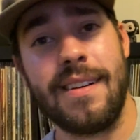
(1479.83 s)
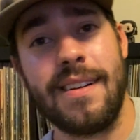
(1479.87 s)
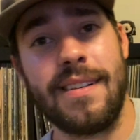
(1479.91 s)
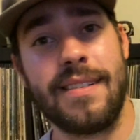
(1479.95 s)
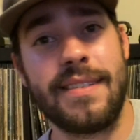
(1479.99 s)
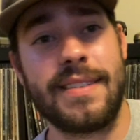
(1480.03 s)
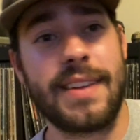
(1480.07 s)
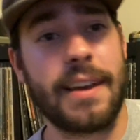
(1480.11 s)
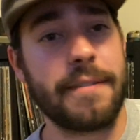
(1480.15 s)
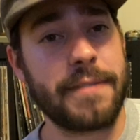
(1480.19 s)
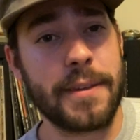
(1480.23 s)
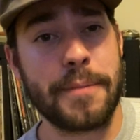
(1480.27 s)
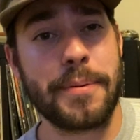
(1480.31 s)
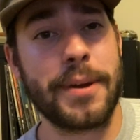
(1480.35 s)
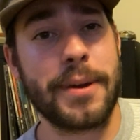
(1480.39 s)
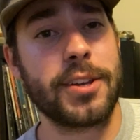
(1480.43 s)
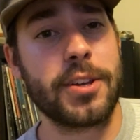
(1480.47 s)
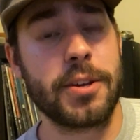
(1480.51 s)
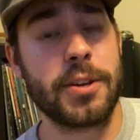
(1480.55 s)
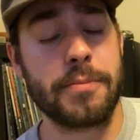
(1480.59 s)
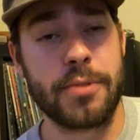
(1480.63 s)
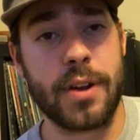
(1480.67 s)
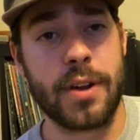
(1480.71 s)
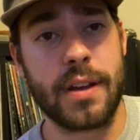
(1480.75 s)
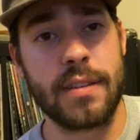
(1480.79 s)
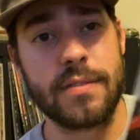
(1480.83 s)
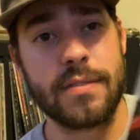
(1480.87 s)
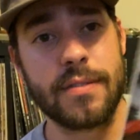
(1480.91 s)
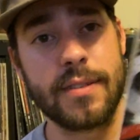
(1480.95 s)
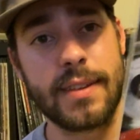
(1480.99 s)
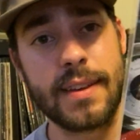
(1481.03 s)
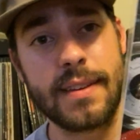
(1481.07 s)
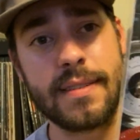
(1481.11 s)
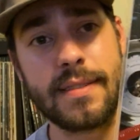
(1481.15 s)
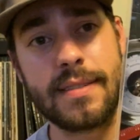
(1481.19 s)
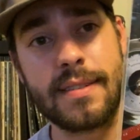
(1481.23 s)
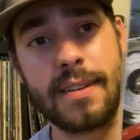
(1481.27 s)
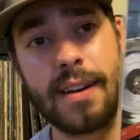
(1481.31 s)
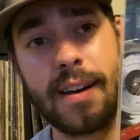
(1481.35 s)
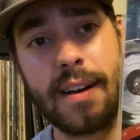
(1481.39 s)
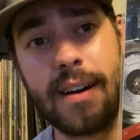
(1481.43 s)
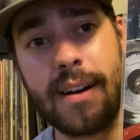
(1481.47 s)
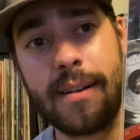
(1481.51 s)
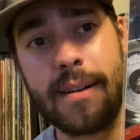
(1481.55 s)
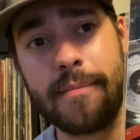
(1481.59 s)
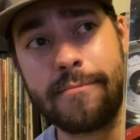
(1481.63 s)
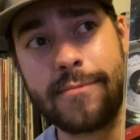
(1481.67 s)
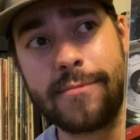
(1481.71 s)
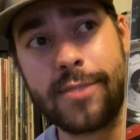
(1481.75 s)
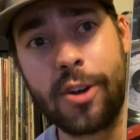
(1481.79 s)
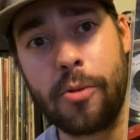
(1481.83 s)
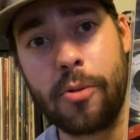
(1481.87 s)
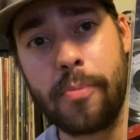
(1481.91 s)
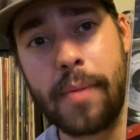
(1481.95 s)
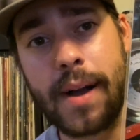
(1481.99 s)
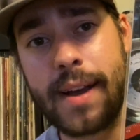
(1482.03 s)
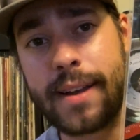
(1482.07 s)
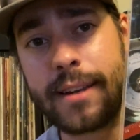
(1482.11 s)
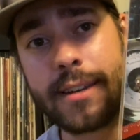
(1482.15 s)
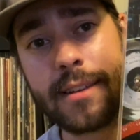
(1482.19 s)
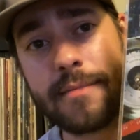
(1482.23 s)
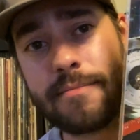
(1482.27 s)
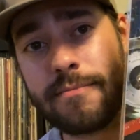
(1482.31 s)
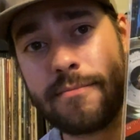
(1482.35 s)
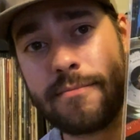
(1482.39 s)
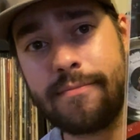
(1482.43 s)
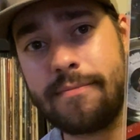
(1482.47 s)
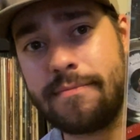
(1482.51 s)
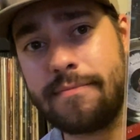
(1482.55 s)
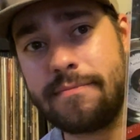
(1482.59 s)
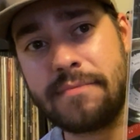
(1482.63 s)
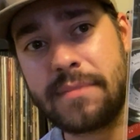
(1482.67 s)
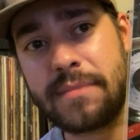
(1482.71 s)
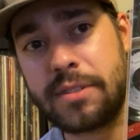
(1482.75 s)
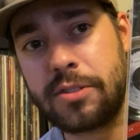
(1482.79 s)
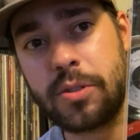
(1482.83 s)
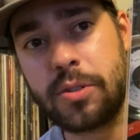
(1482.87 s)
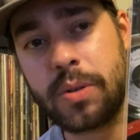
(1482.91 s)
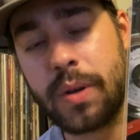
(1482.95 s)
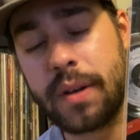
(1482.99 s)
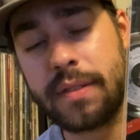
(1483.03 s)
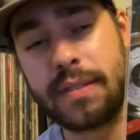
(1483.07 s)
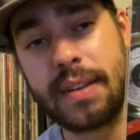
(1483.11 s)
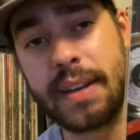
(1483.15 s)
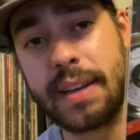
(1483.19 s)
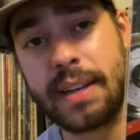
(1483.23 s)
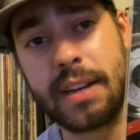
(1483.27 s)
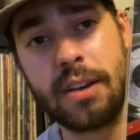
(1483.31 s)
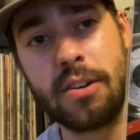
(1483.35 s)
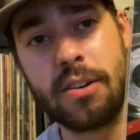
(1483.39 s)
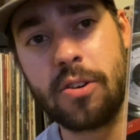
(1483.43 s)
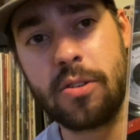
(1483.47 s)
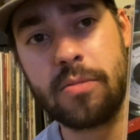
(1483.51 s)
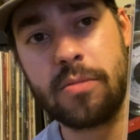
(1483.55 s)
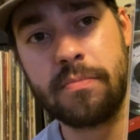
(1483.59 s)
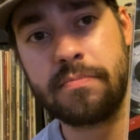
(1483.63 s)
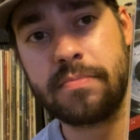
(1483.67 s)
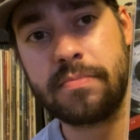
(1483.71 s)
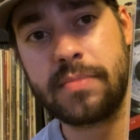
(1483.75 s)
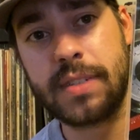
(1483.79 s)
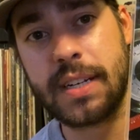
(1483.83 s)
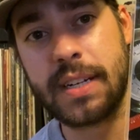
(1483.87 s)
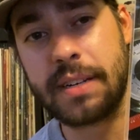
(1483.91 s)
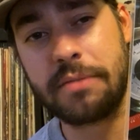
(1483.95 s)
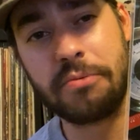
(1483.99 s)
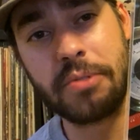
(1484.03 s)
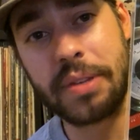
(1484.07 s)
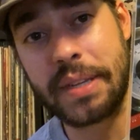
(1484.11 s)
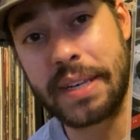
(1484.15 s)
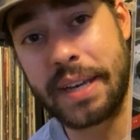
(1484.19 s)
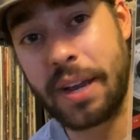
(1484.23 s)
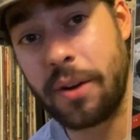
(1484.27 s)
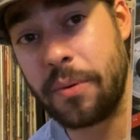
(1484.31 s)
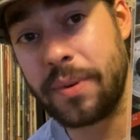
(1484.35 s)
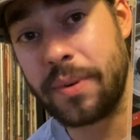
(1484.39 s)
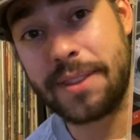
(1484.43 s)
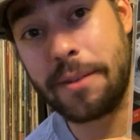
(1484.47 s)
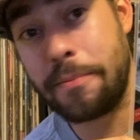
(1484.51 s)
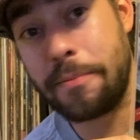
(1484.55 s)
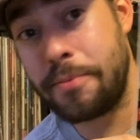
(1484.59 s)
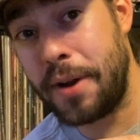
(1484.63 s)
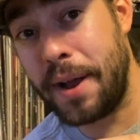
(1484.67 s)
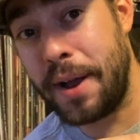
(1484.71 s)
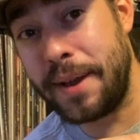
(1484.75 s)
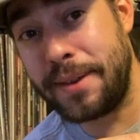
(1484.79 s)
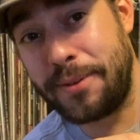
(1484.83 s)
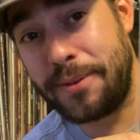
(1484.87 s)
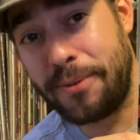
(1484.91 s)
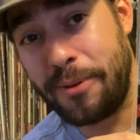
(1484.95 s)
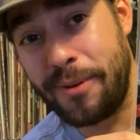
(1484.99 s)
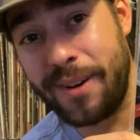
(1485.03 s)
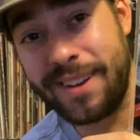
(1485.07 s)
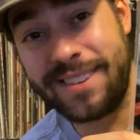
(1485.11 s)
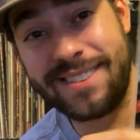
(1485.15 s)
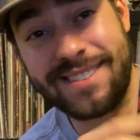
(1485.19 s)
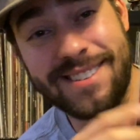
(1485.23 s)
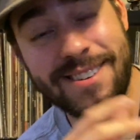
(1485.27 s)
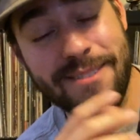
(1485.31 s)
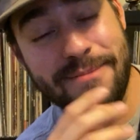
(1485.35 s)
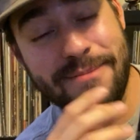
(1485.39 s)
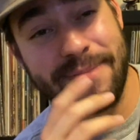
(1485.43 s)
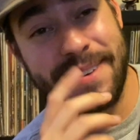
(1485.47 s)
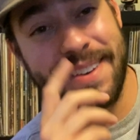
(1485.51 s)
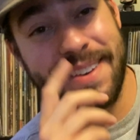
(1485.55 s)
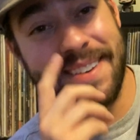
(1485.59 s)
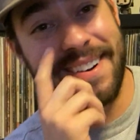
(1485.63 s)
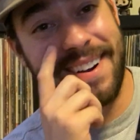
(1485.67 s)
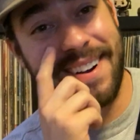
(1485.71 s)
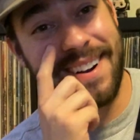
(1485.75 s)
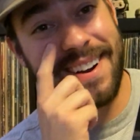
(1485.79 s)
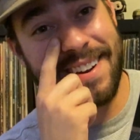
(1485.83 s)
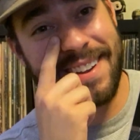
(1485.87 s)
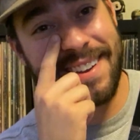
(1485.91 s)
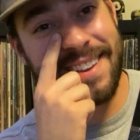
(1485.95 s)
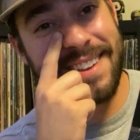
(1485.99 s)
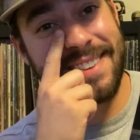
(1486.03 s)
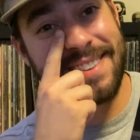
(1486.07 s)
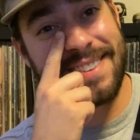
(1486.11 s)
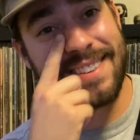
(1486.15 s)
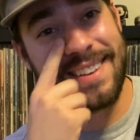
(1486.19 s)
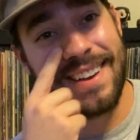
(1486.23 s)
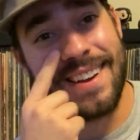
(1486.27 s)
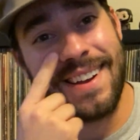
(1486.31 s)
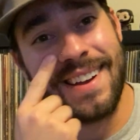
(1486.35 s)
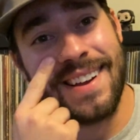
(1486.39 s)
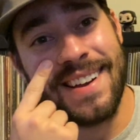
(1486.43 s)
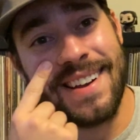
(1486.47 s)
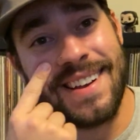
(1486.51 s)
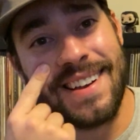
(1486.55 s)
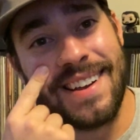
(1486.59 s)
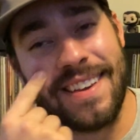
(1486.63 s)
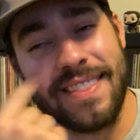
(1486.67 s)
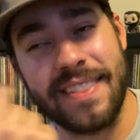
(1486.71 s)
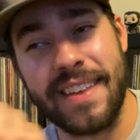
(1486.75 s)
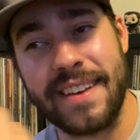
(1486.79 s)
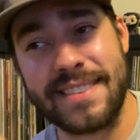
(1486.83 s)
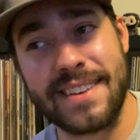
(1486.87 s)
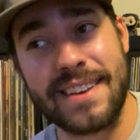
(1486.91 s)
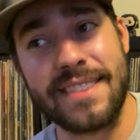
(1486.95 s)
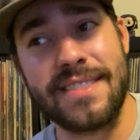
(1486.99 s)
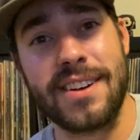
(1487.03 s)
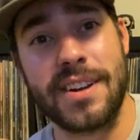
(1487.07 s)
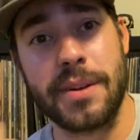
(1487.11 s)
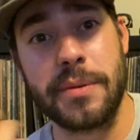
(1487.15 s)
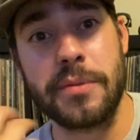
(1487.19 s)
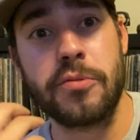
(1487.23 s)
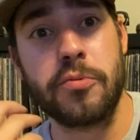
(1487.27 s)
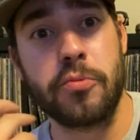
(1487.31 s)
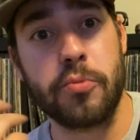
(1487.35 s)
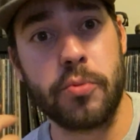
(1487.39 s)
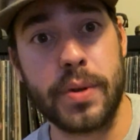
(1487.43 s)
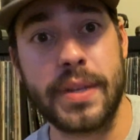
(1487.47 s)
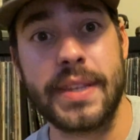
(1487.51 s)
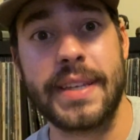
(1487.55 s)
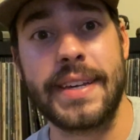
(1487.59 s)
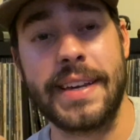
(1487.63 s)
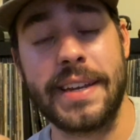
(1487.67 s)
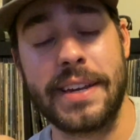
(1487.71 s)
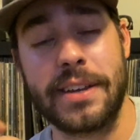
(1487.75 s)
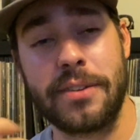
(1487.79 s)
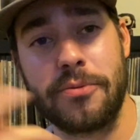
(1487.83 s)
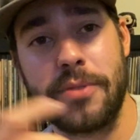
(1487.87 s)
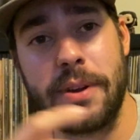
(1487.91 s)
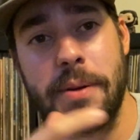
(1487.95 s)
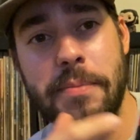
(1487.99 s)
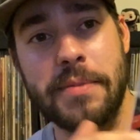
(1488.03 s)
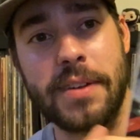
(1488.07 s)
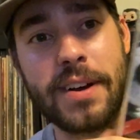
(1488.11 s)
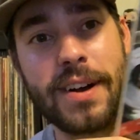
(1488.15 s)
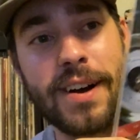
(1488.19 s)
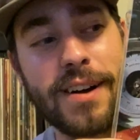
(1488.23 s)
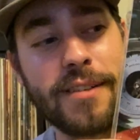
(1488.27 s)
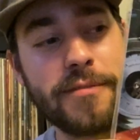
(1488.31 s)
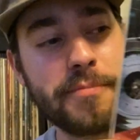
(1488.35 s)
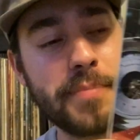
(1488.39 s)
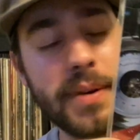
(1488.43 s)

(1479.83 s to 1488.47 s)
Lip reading: Definitely paid a good price for this. Don't mind. Knew I was taking it home. Didn't really care what the price was, to be honest. Unless I thought I was really getting ripped off.